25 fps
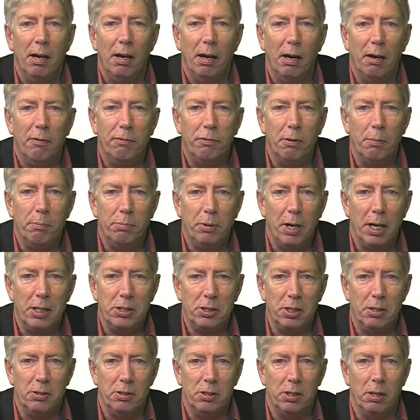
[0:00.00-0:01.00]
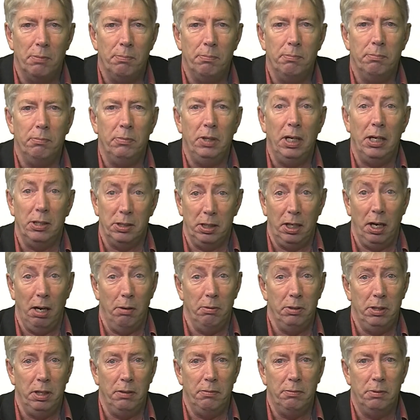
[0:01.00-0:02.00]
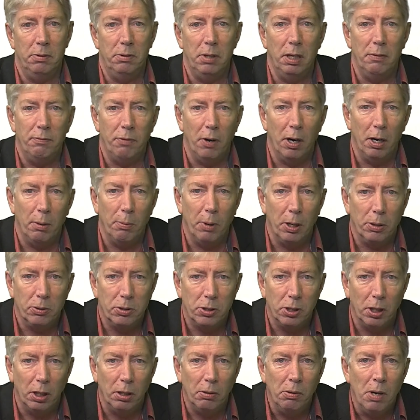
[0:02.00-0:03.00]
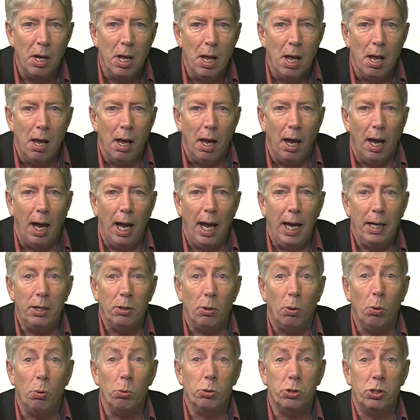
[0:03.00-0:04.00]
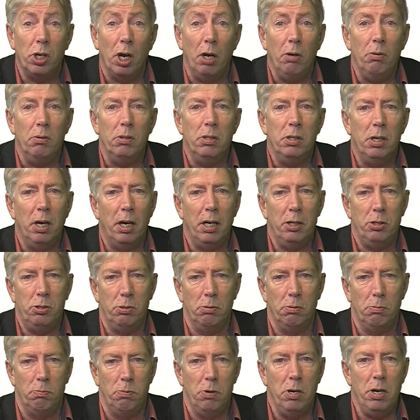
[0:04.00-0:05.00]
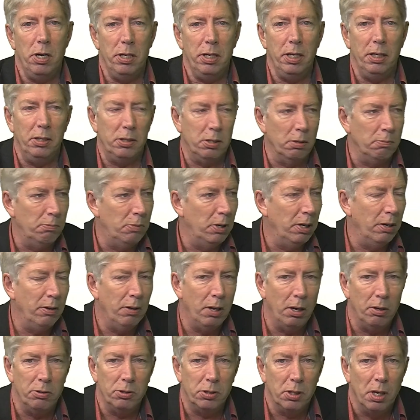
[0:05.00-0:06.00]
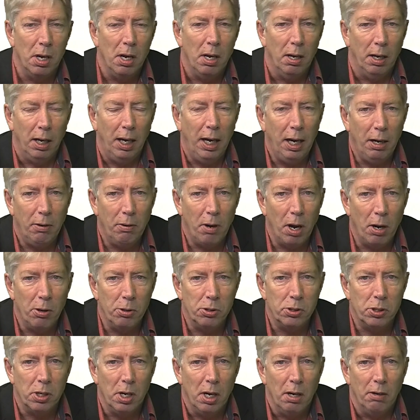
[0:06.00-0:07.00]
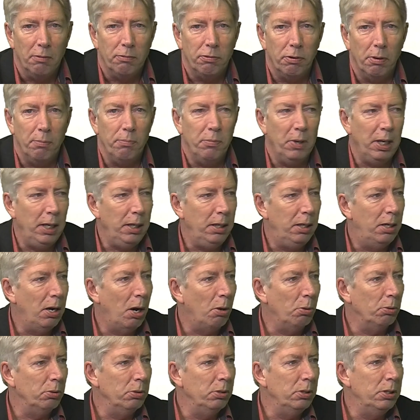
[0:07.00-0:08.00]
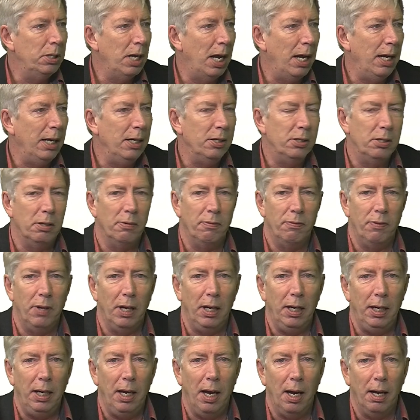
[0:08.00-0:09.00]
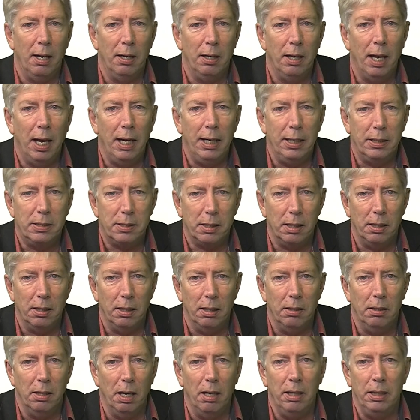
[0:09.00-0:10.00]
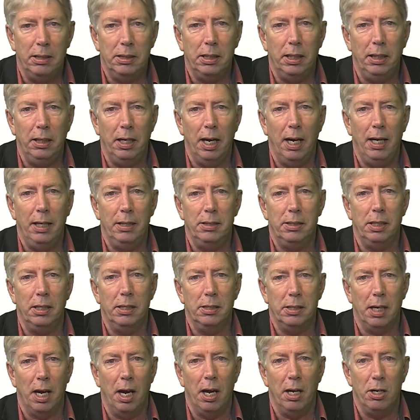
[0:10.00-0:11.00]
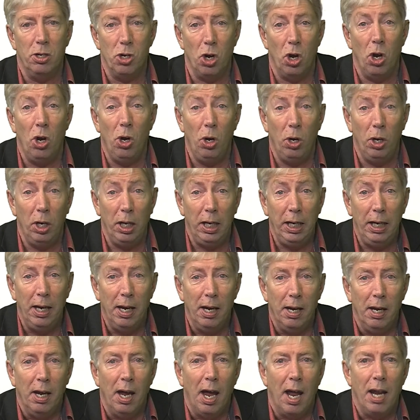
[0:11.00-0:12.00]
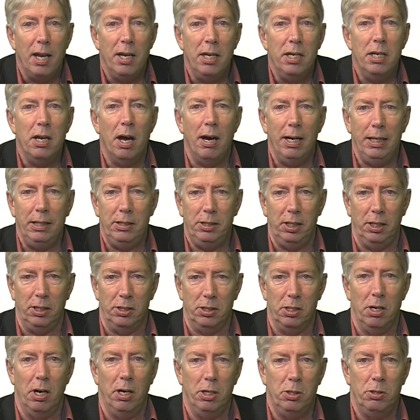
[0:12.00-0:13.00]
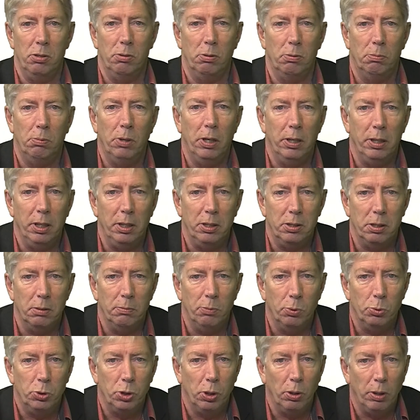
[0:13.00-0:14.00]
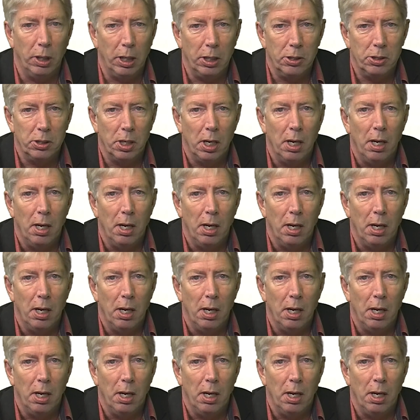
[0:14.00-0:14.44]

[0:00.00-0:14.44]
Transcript: from Preston some years ago and did very well too. And also Nigel Worthington, one of those heroes from the golden days of the late 1980s and early 90s. Nigel Worthington will join us